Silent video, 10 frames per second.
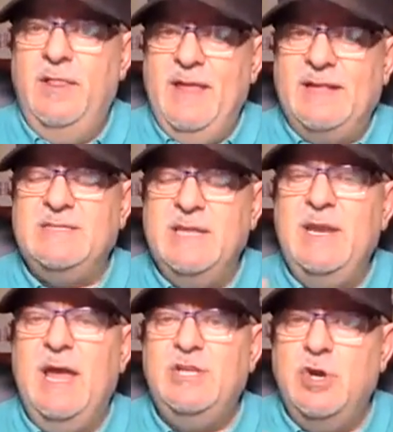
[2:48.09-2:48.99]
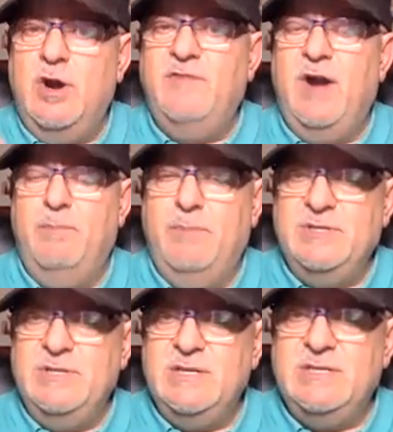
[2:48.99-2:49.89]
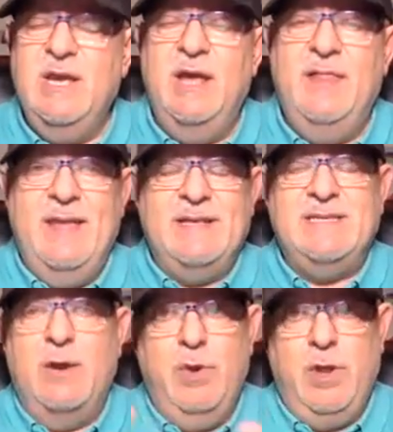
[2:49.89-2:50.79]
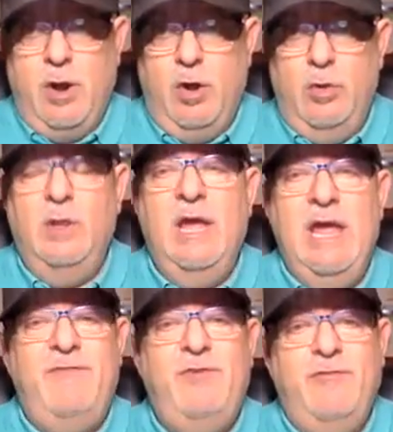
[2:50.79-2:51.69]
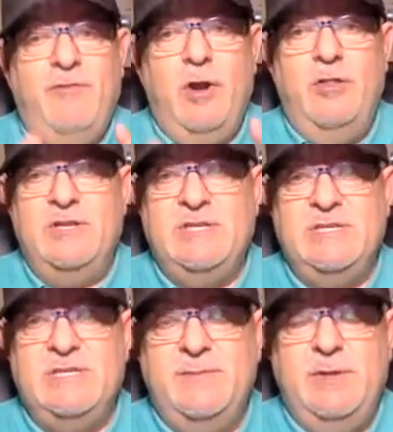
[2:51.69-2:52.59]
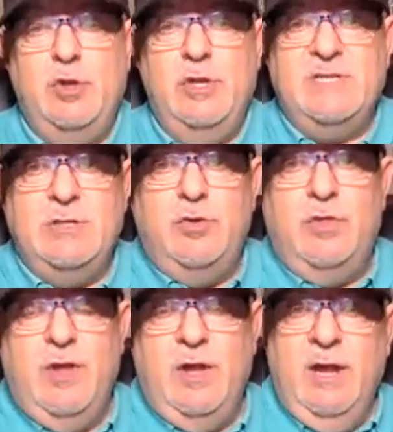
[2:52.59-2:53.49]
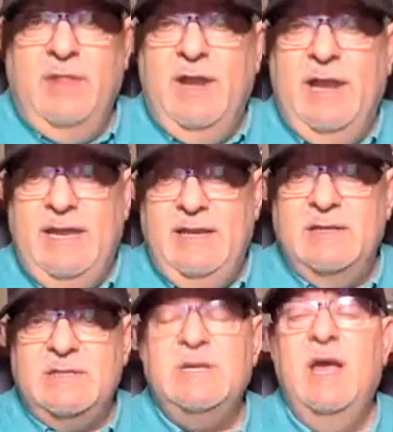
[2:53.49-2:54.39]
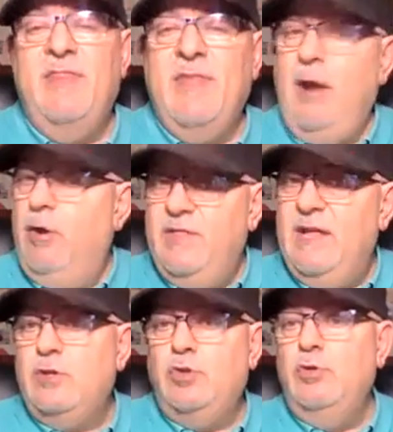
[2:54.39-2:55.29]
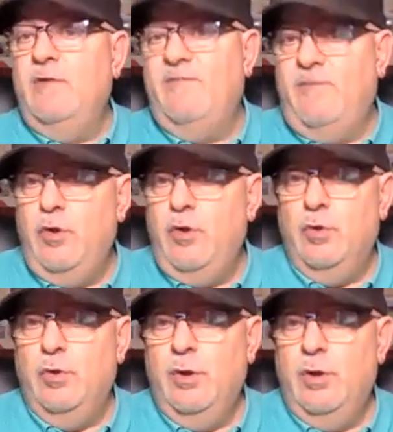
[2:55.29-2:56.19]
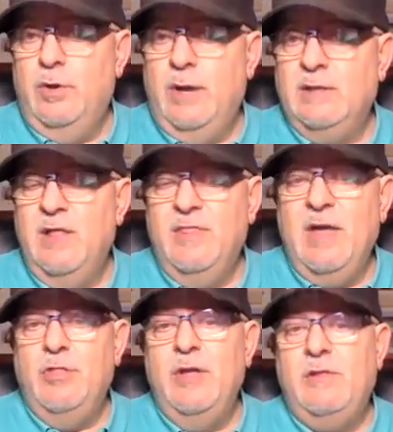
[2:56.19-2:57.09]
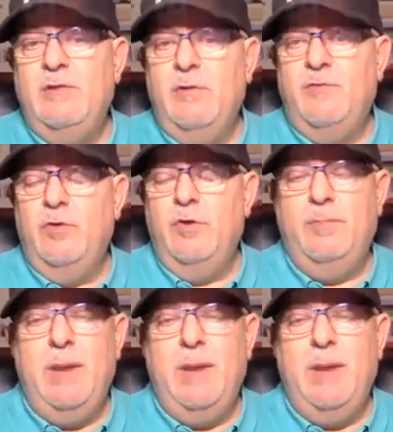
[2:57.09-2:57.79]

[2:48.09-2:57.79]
That's the nature of our business. That's how we roll. If you follow the system and you listen to the leaders, they are there to do it for you, right? They are there to do it for you.